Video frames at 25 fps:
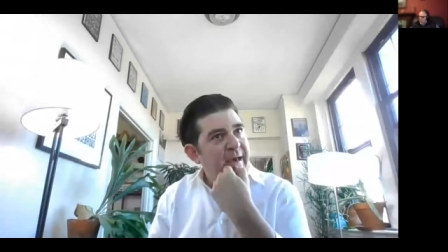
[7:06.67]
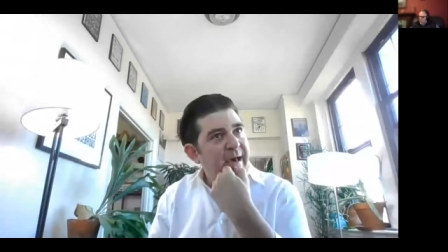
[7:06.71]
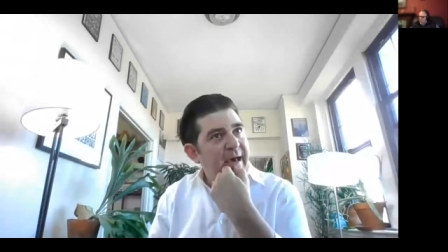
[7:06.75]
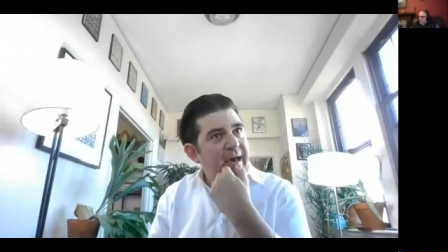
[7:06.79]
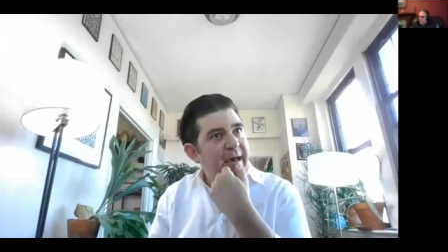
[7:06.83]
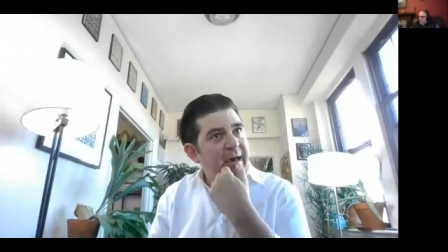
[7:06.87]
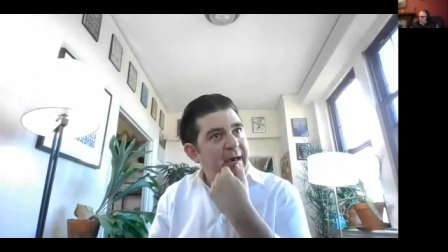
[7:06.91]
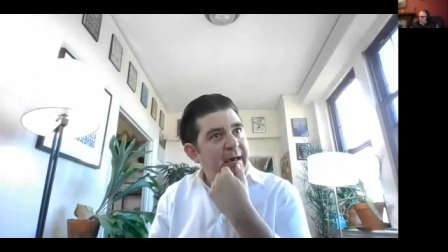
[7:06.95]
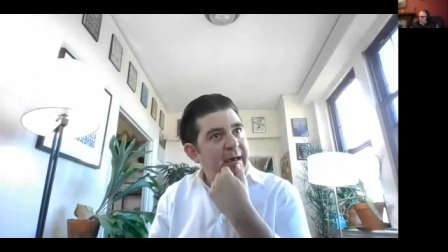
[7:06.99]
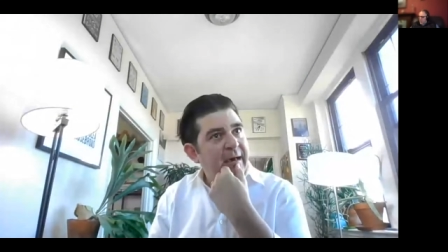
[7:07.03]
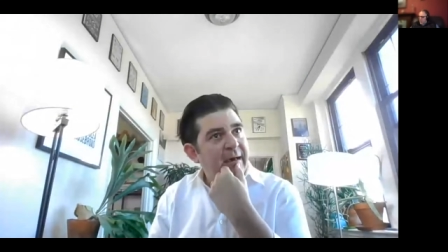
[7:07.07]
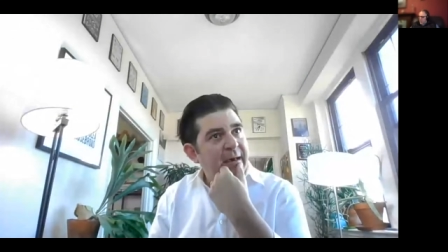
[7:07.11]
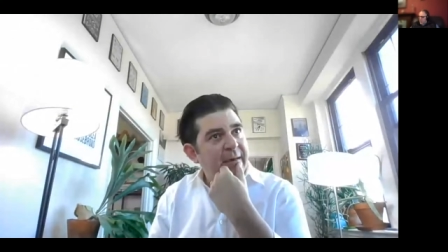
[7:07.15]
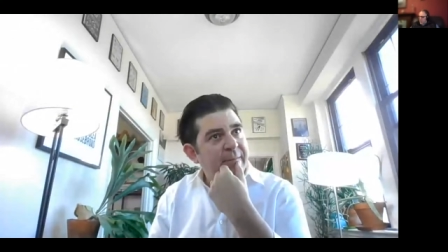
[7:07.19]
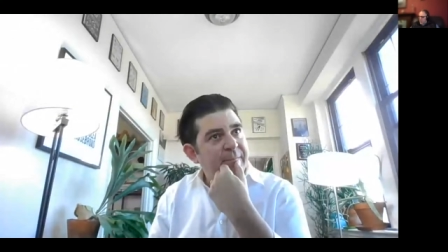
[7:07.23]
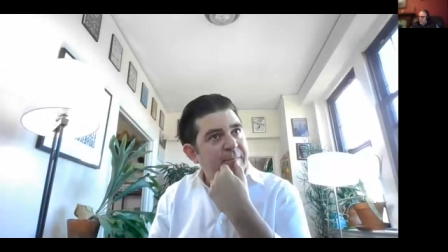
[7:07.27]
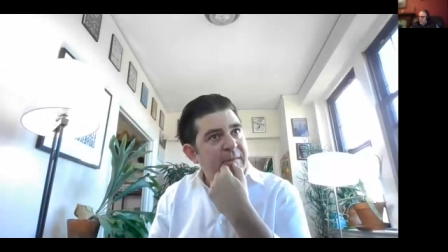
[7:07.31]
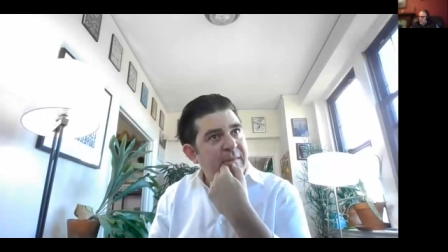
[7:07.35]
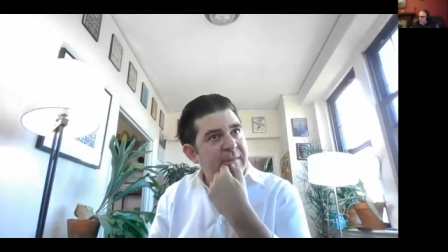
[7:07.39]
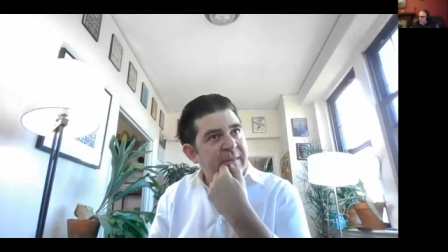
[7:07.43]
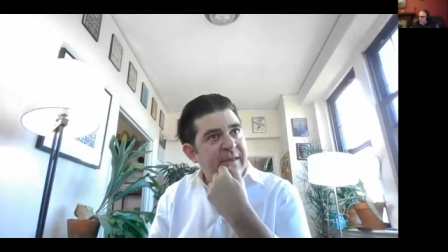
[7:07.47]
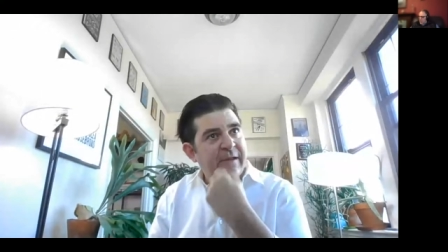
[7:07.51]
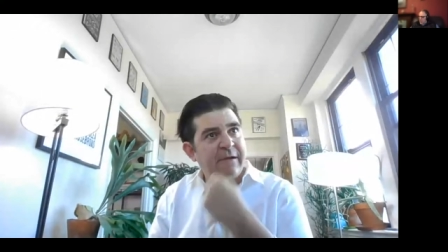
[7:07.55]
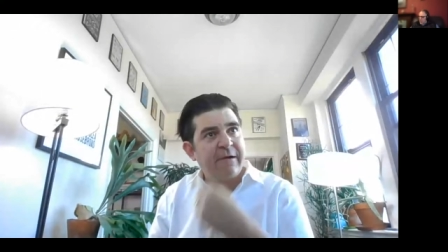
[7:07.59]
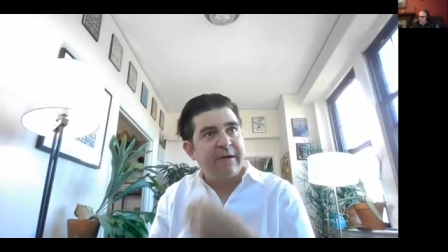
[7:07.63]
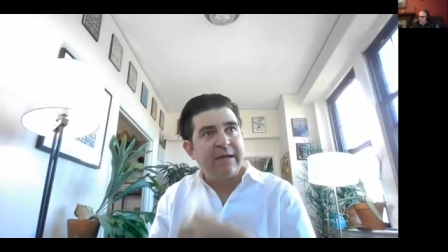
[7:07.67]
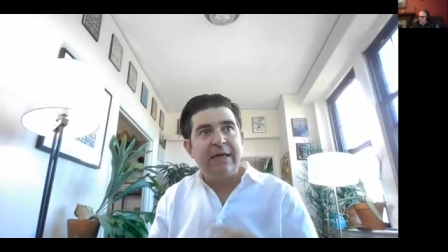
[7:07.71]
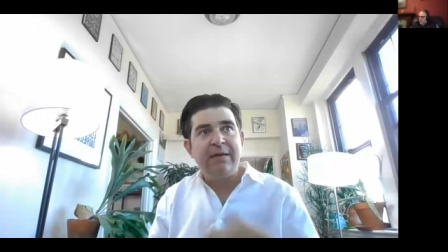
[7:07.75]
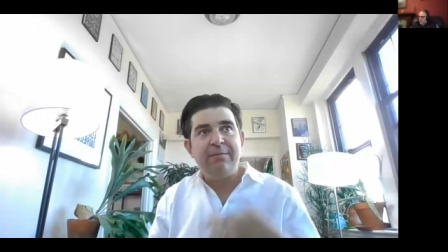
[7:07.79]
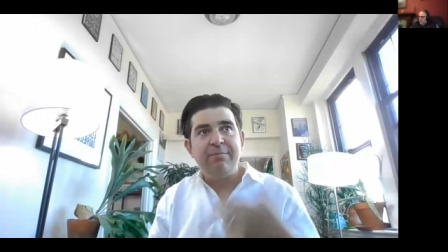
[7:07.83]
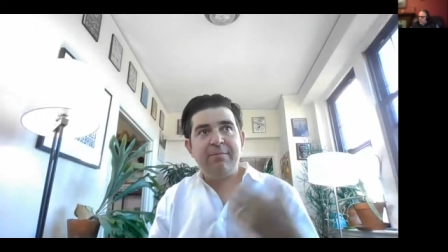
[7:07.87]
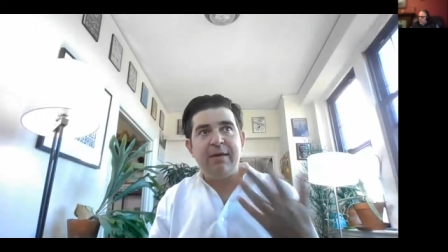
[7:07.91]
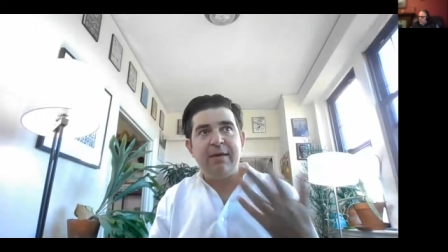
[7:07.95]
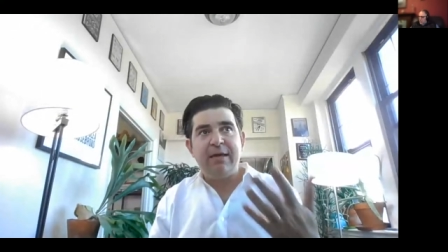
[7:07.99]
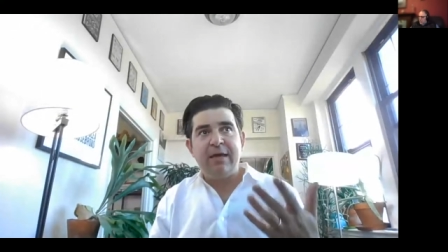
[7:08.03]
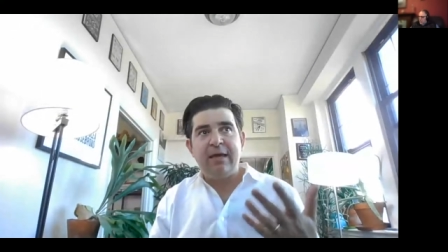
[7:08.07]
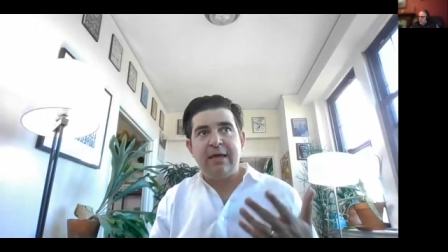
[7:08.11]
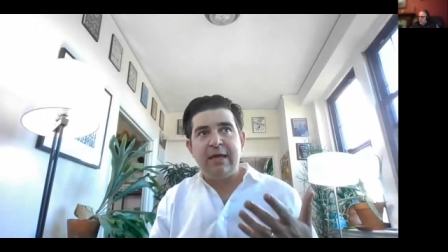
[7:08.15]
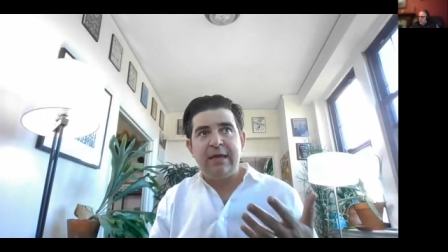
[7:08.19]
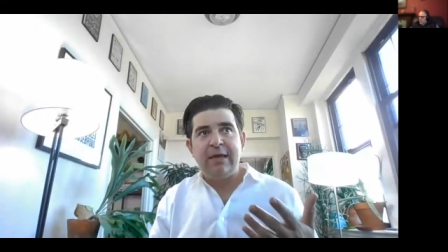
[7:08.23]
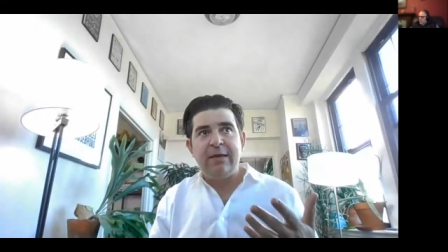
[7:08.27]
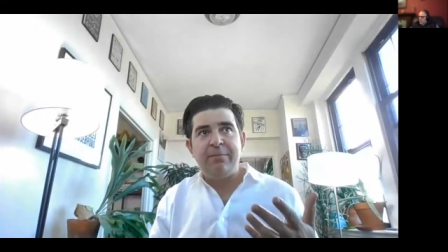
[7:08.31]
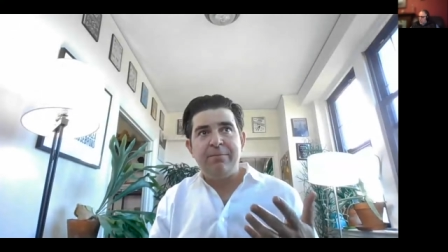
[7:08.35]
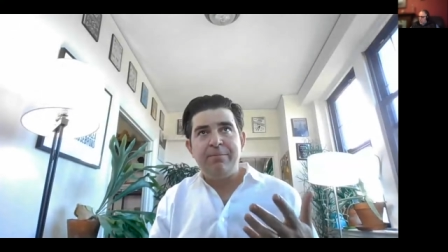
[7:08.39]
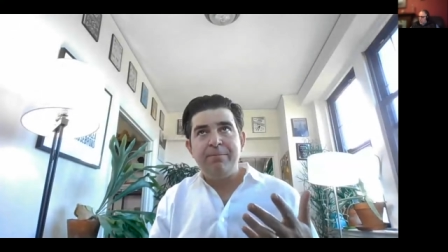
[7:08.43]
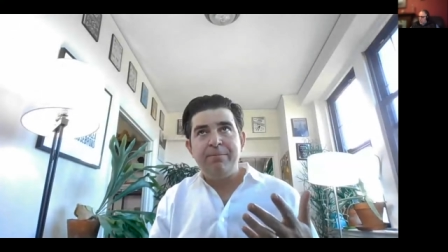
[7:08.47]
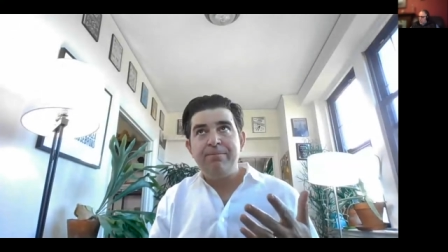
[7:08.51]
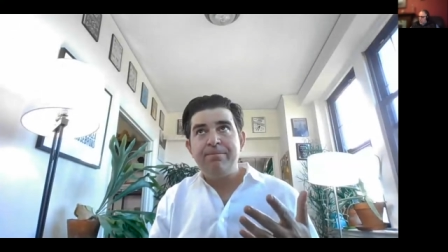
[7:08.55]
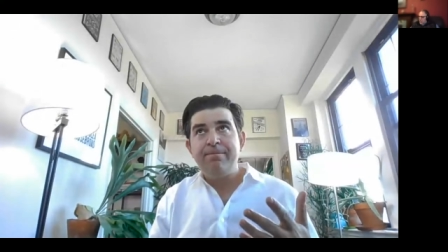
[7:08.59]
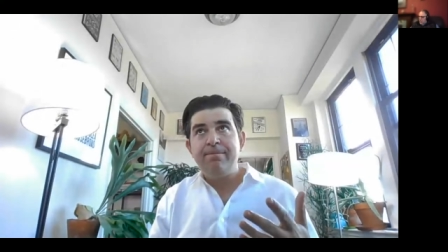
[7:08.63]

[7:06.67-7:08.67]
Um, there can be